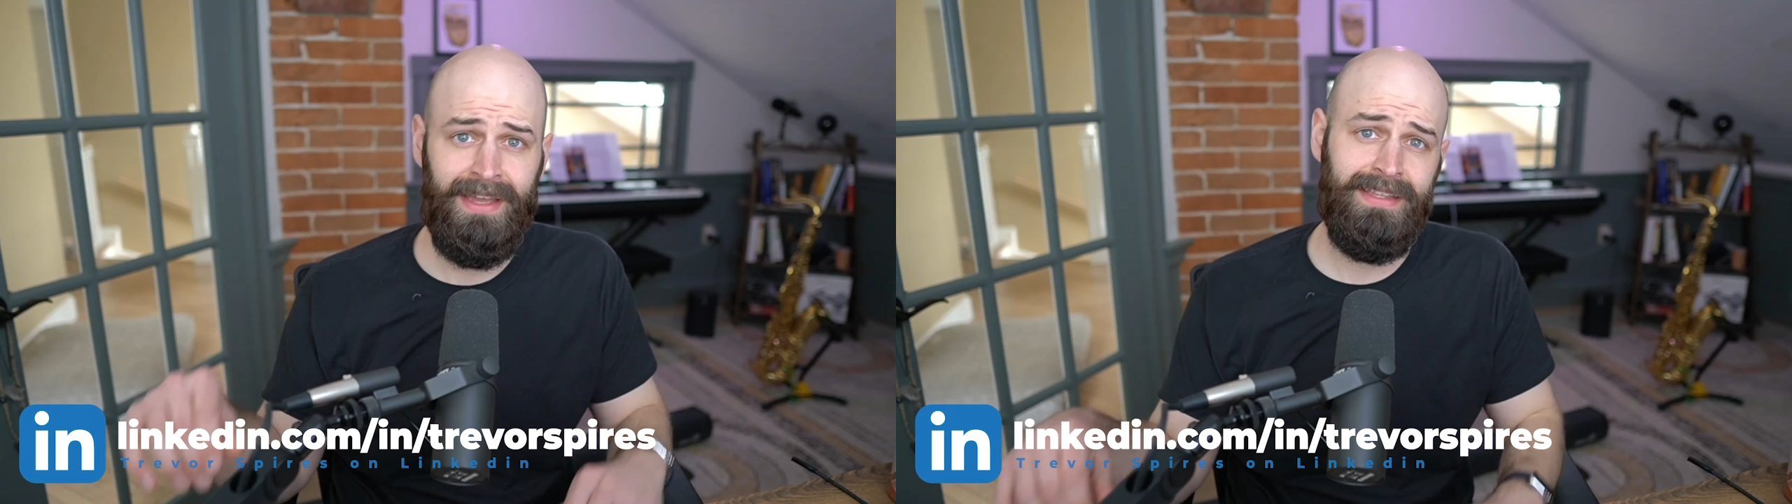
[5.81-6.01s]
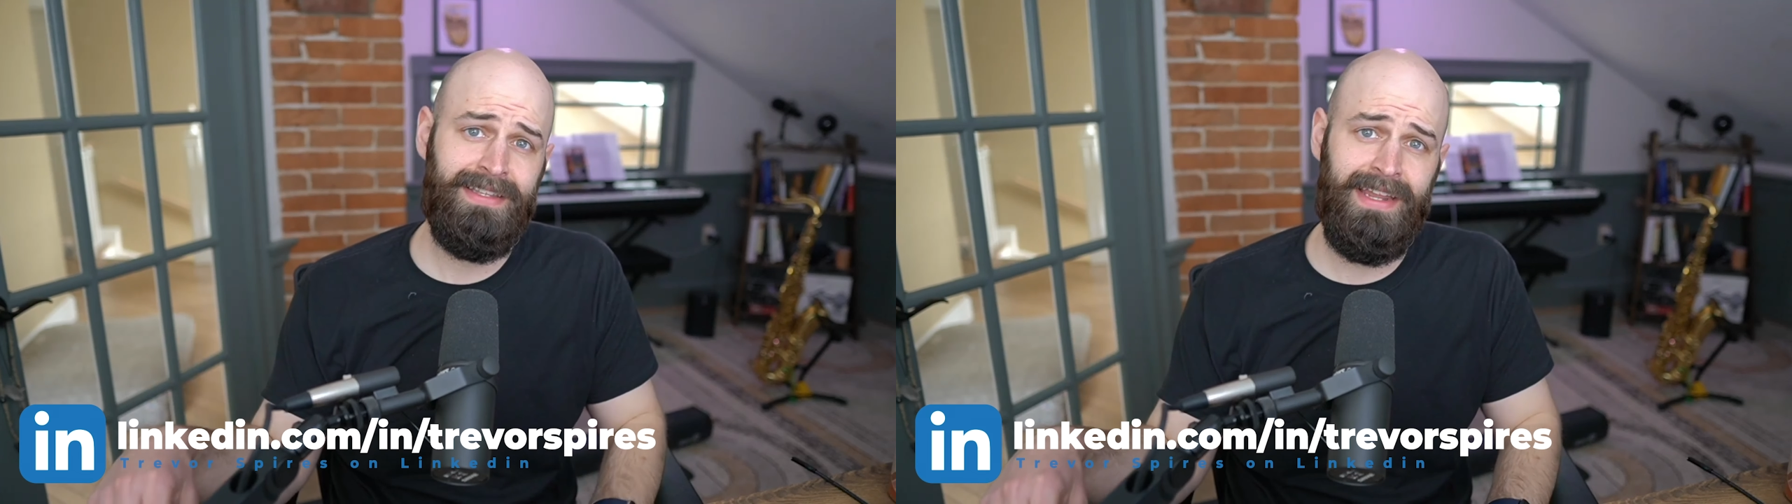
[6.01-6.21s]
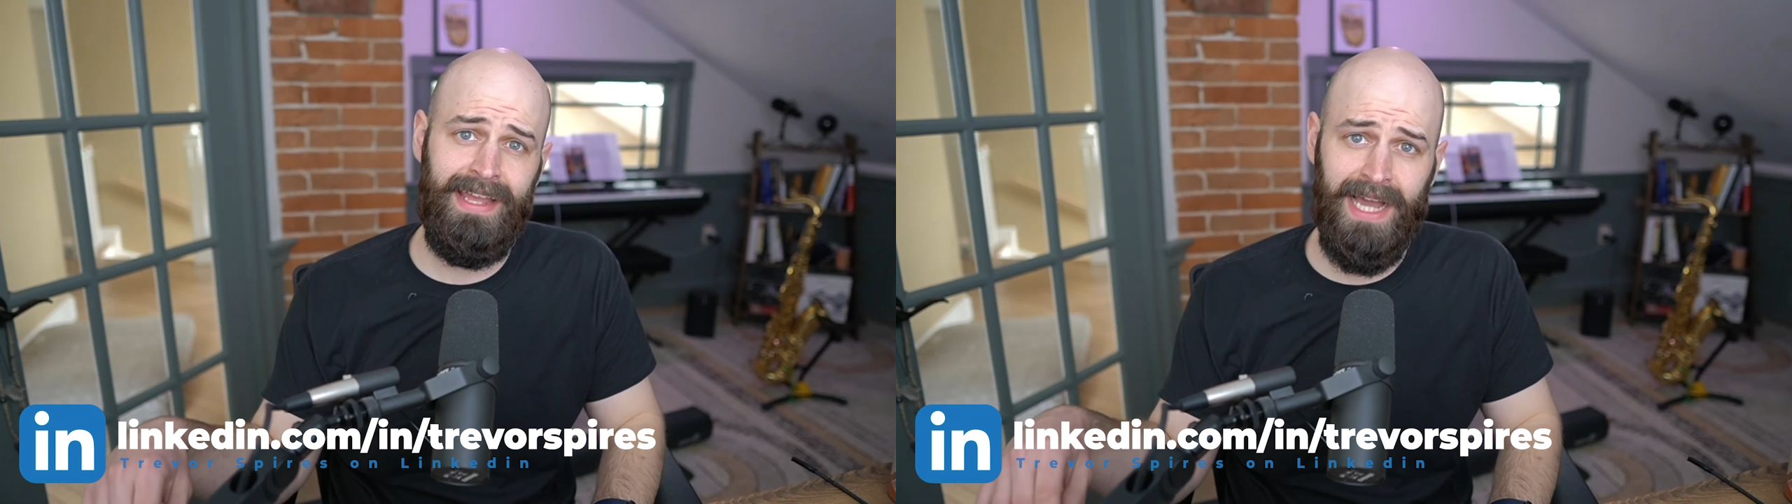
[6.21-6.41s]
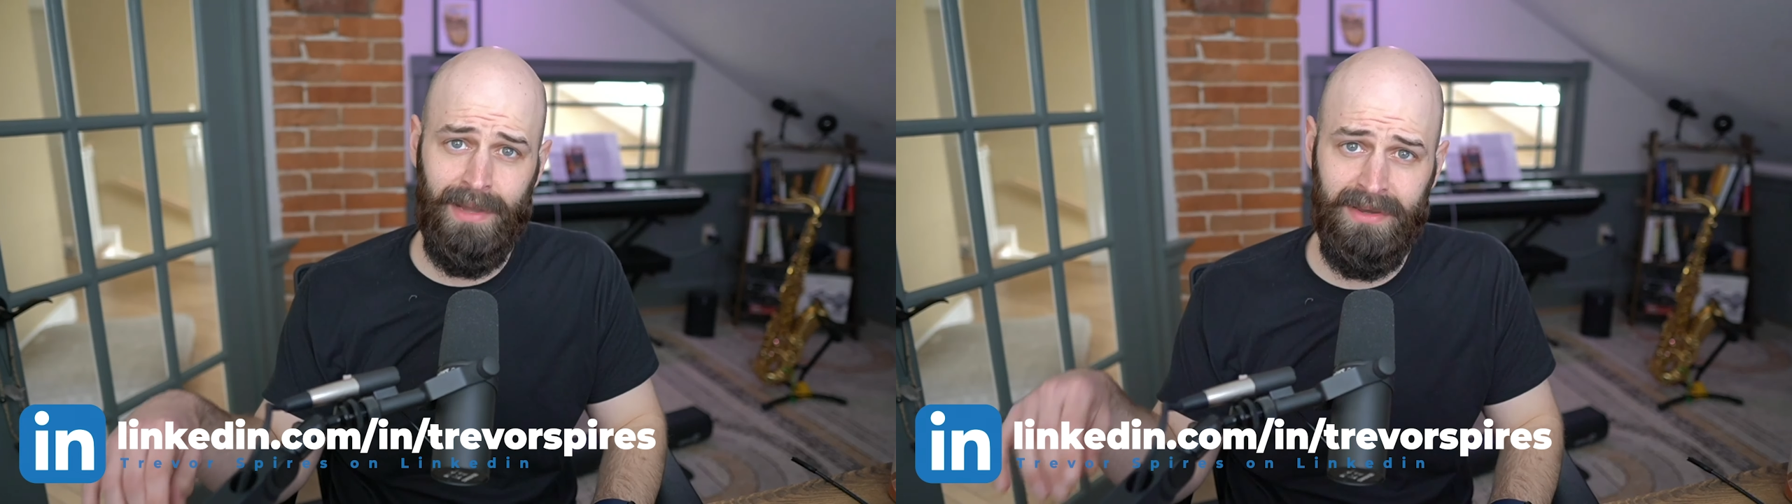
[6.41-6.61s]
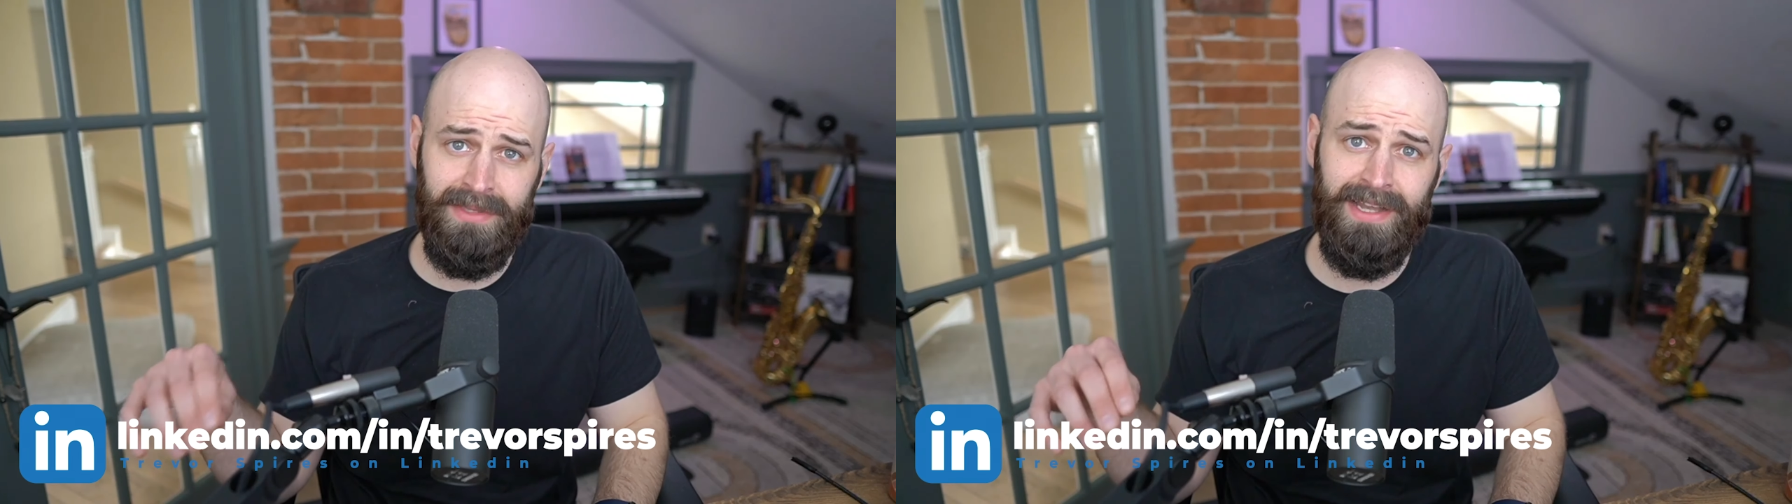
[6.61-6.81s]
and today
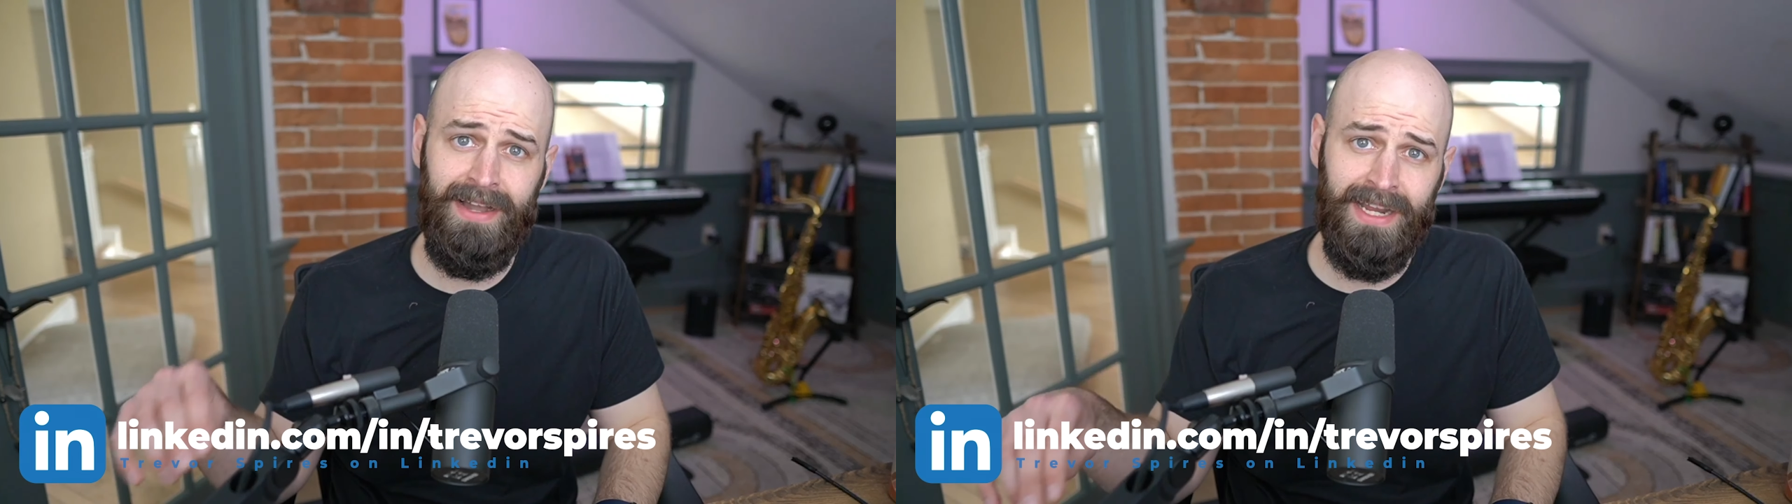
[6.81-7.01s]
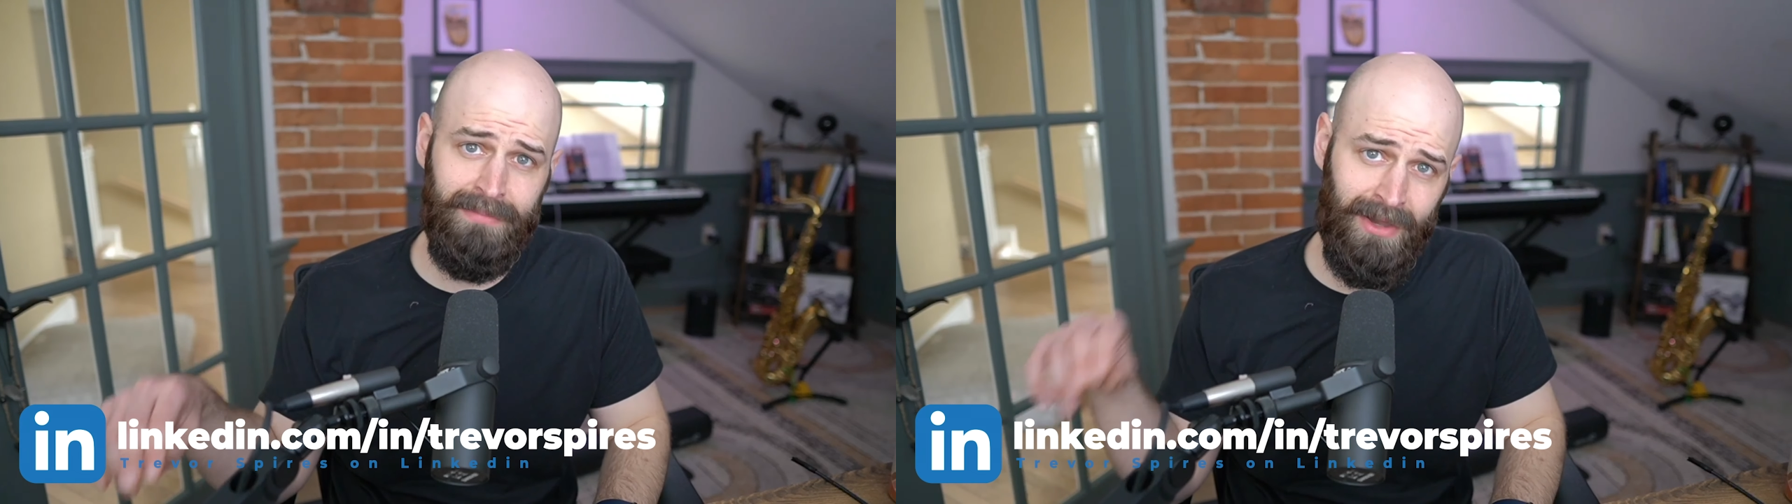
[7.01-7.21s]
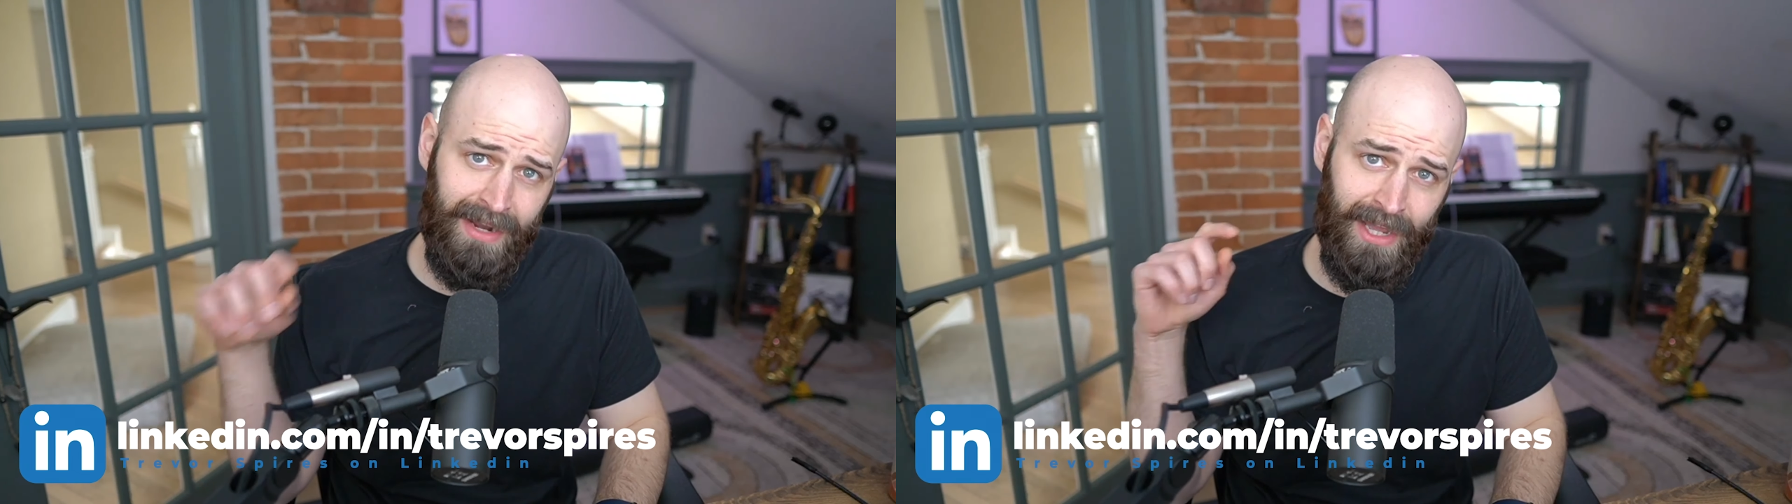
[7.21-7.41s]
I'm going to be talking about